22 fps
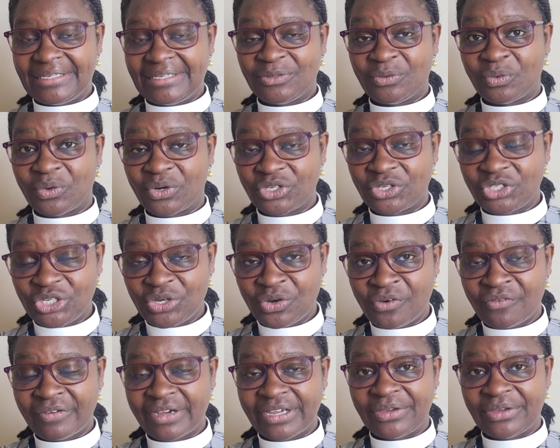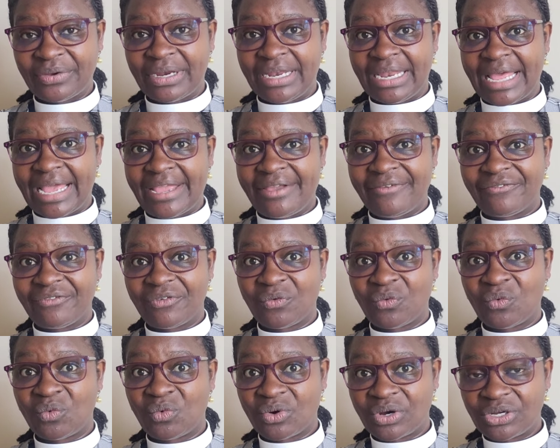He's watching over your life,
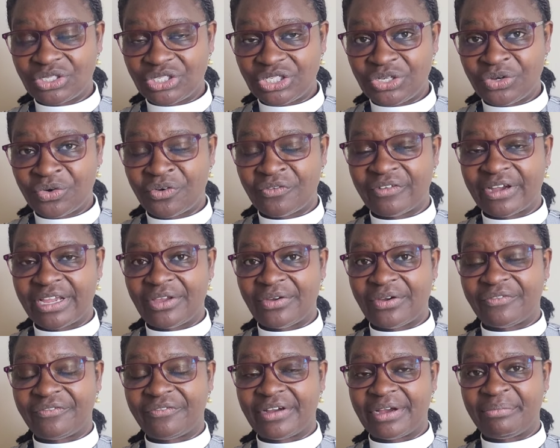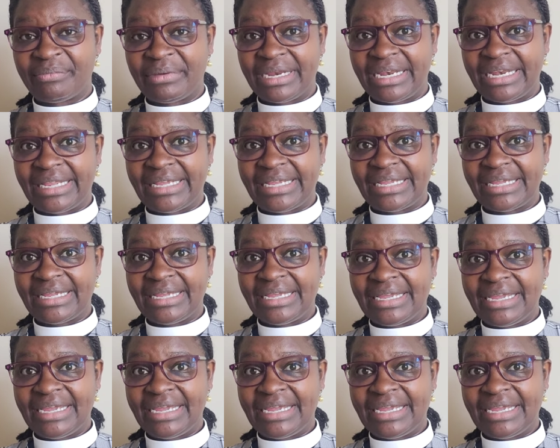watching over your family,